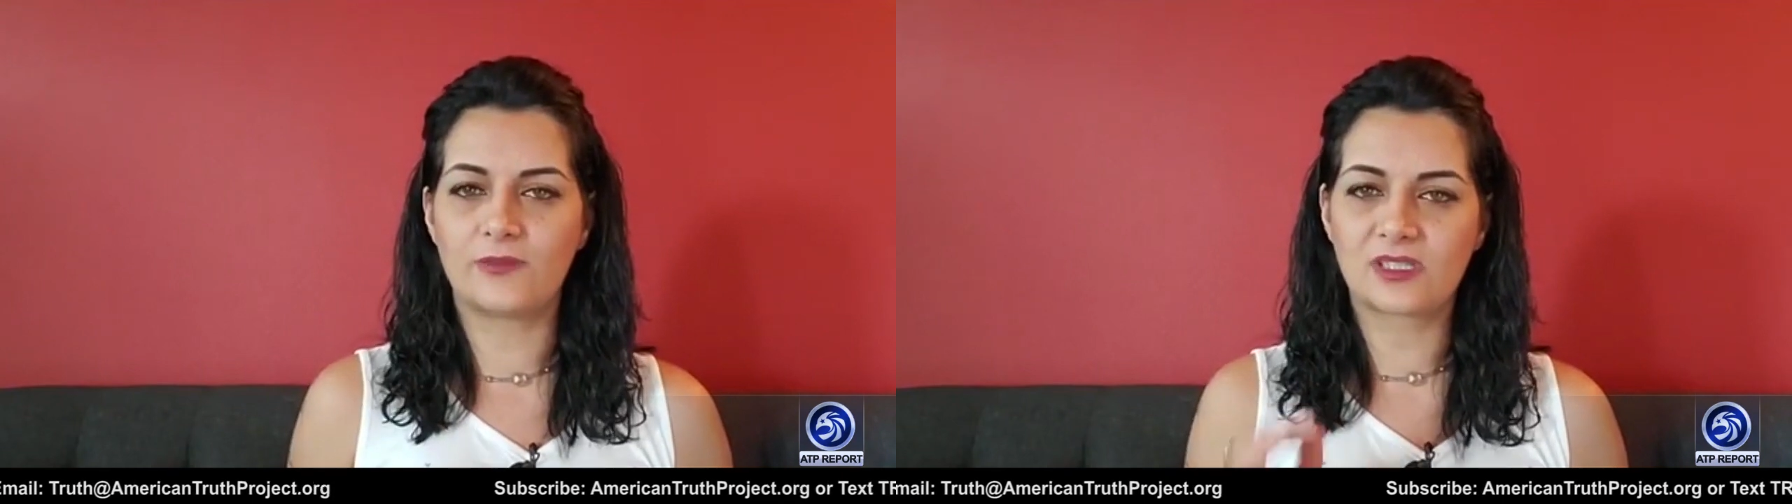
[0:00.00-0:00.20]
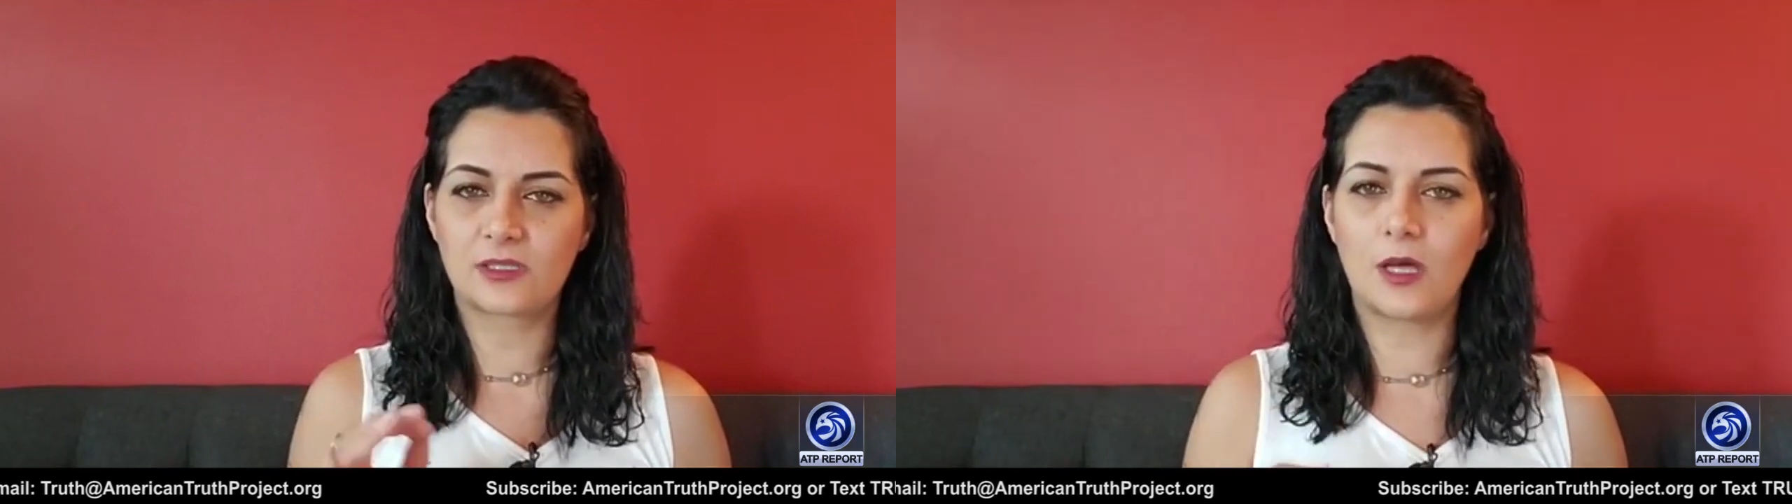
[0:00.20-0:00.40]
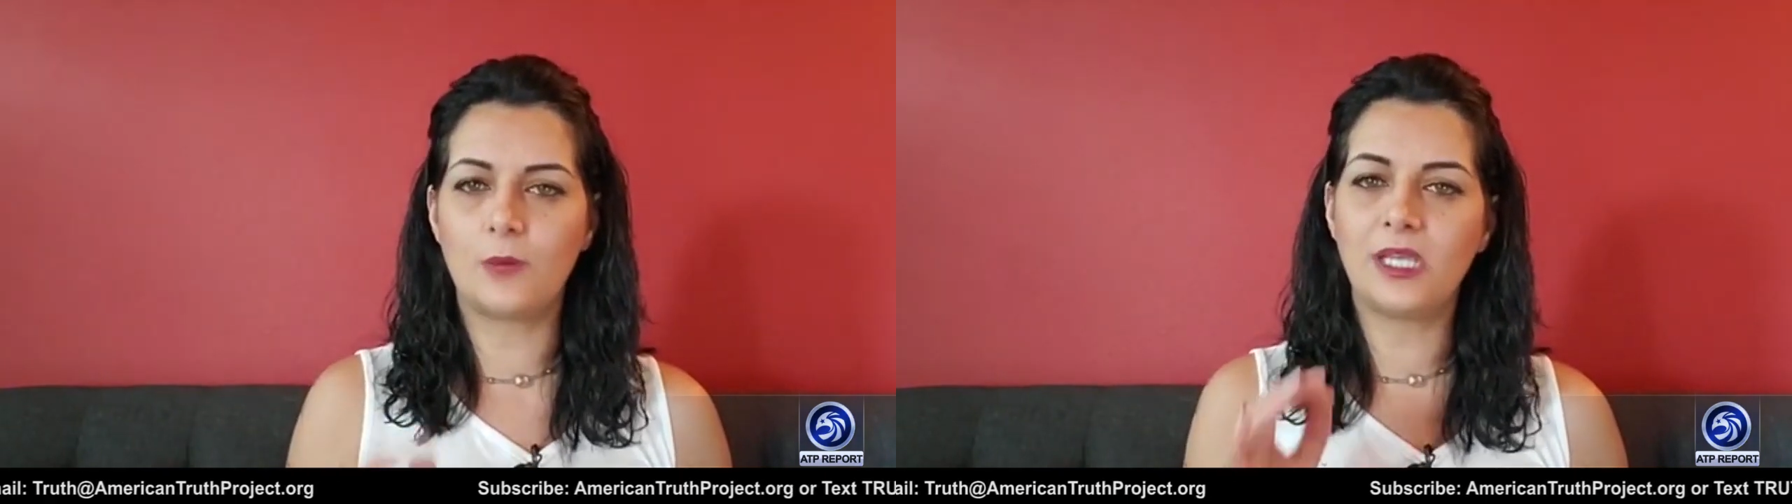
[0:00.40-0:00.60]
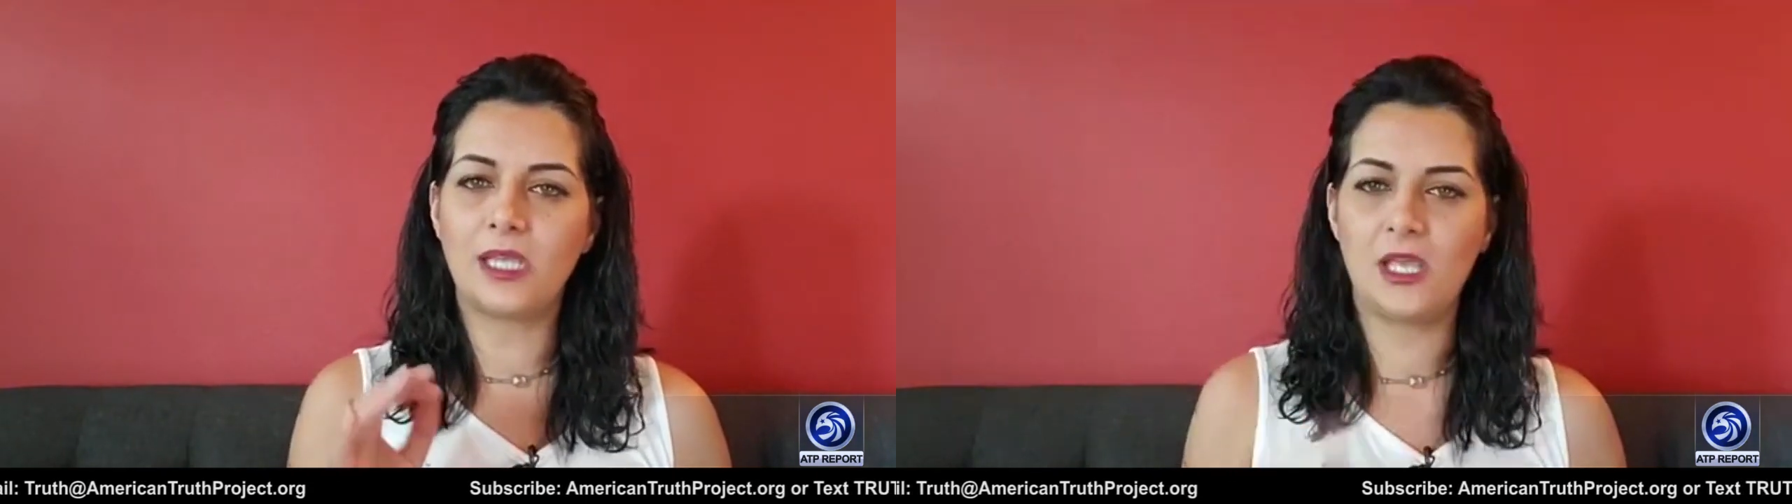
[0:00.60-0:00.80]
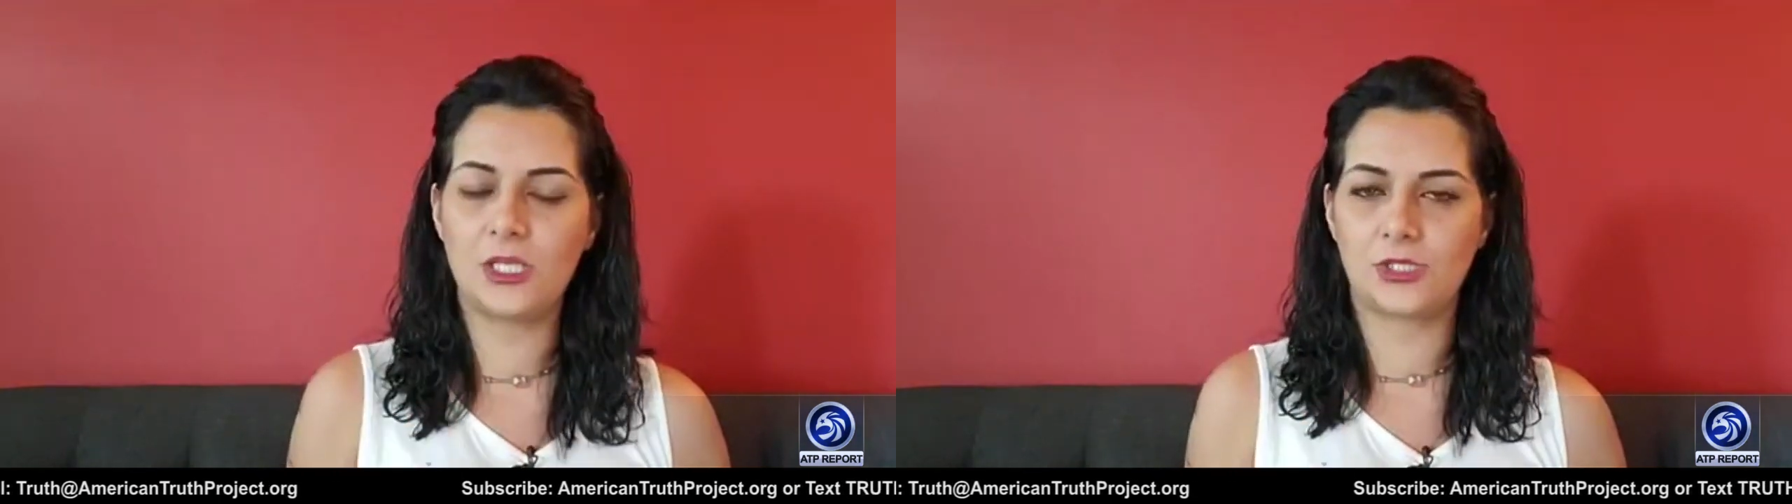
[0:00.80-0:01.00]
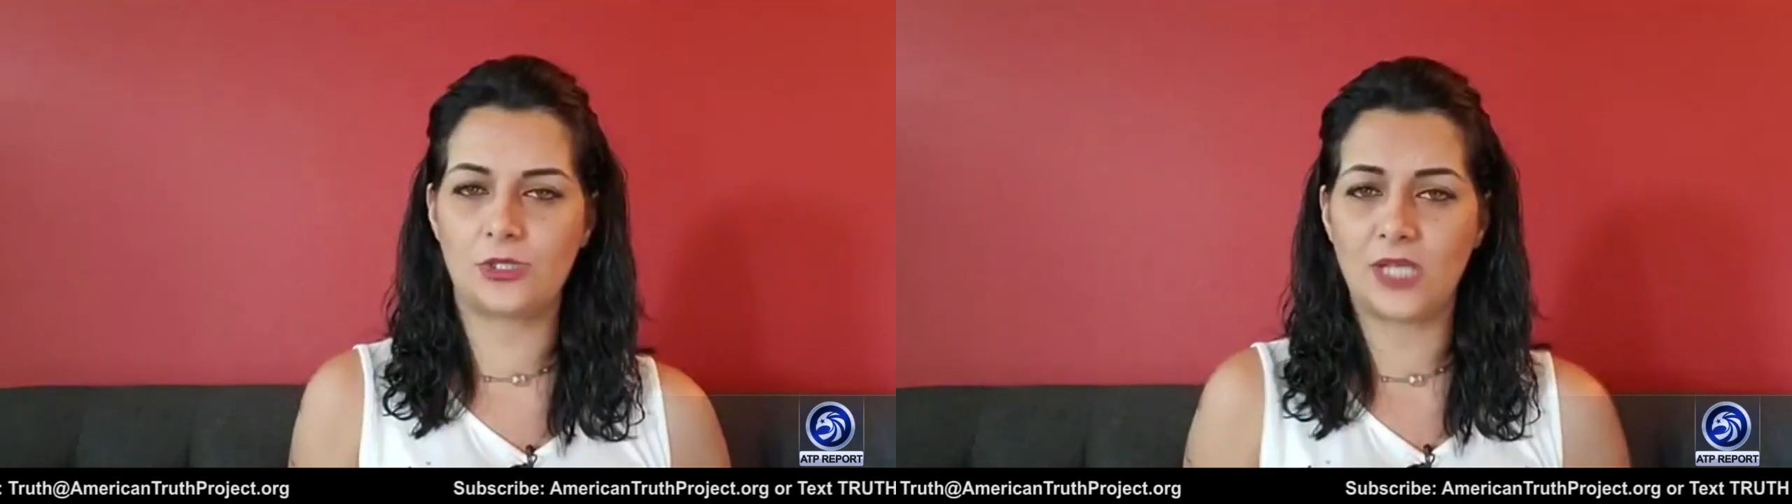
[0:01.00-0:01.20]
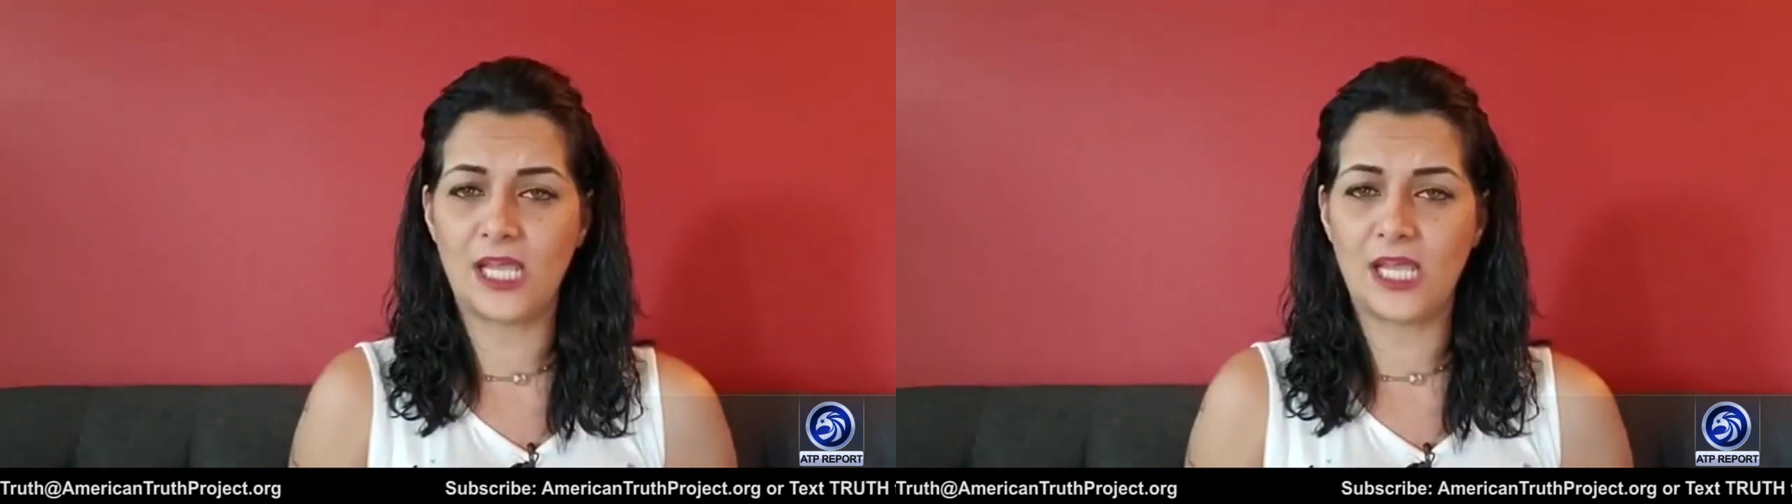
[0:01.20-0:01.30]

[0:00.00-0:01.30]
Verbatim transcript: Islamic history